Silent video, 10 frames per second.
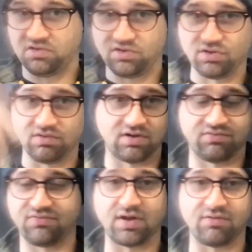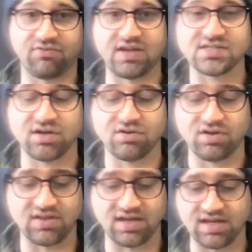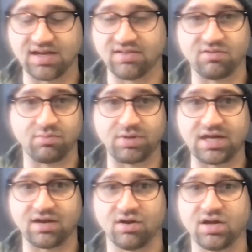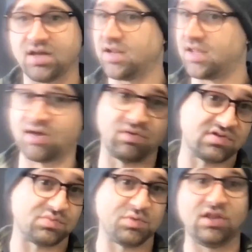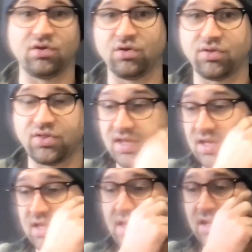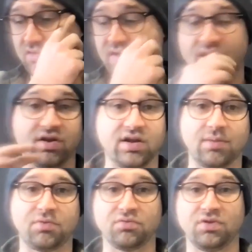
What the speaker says: do a face coat and then get out the backer gun, and I would have sprayed the whole thing, troweled it up to